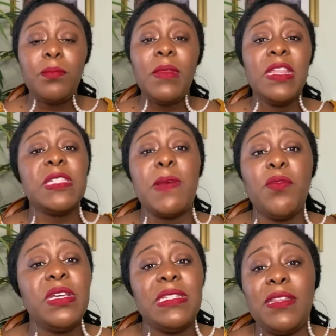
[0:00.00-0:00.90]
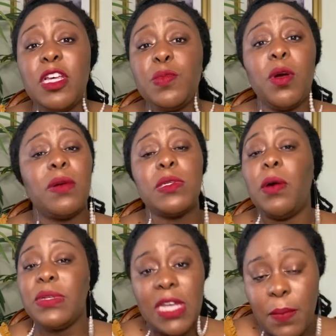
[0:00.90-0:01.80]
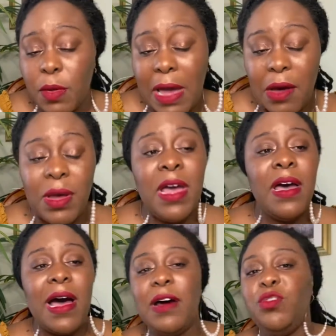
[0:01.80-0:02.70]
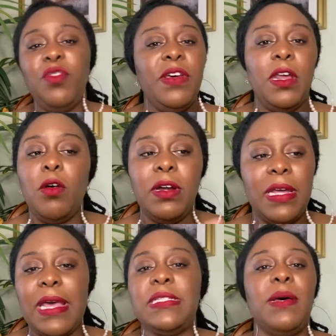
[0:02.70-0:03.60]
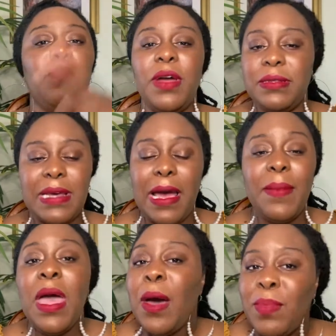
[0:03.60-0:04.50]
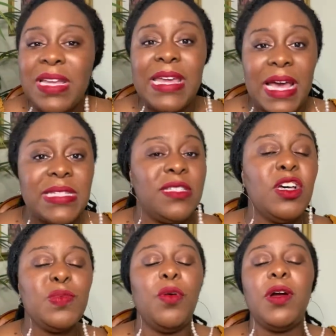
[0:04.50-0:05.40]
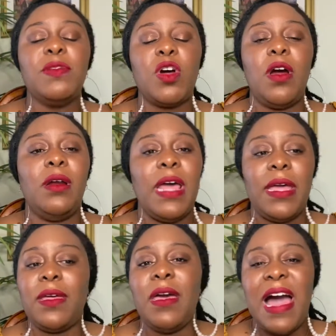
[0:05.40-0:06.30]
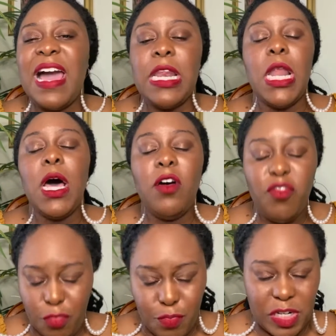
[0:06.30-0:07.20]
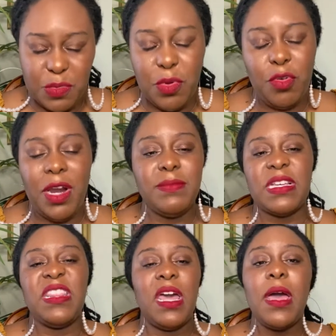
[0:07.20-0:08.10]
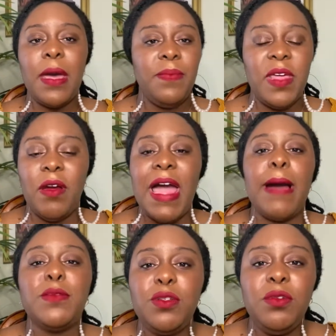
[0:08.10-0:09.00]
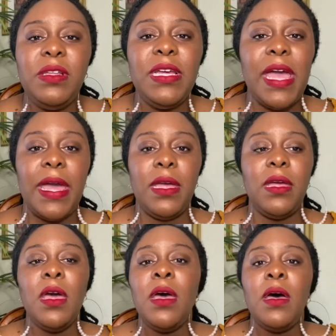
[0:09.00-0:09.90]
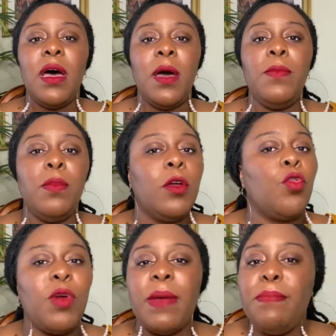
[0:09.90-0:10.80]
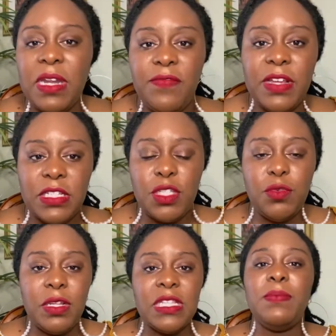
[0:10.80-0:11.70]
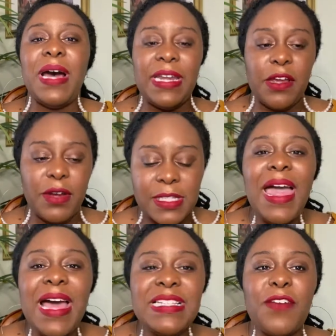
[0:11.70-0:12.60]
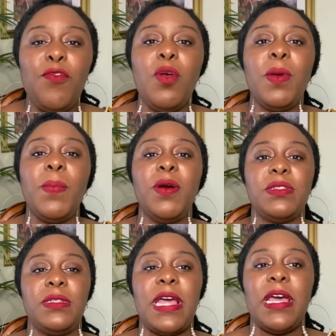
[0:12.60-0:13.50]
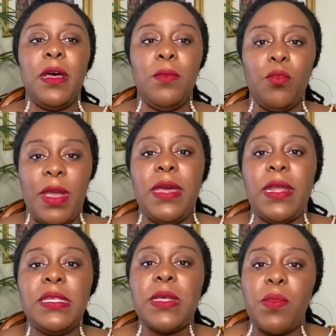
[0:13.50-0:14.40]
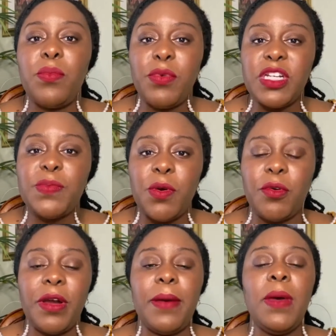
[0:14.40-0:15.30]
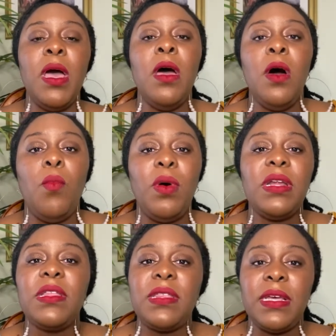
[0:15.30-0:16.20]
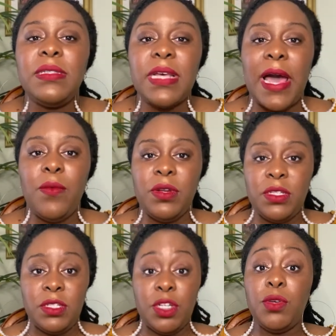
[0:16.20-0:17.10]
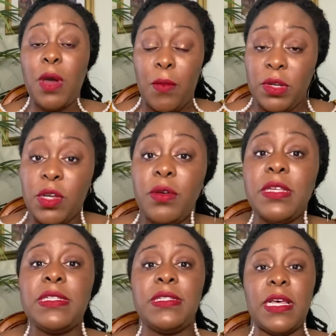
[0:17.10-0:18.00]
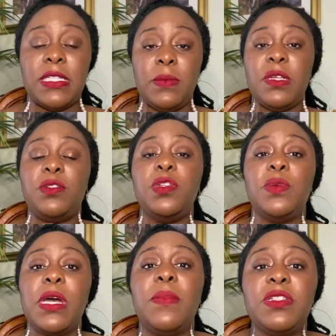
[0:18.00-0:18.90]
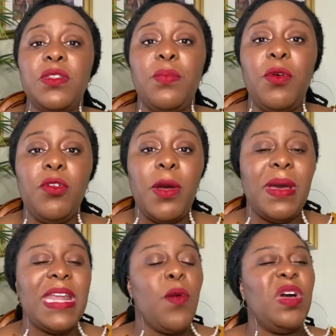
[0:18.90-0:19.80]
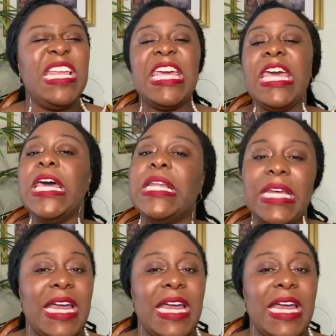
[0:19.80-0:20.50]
This is my reasoning. Those programs always help you out. I'll do a video on it at some point in time. But yes, those programs are like, I love bridge programs. They are absolutely a great benefit to students, but I digress. As a former person that ran a summer bridge program, one of the things I would notice is that some of the students would come into the program and they would kill it.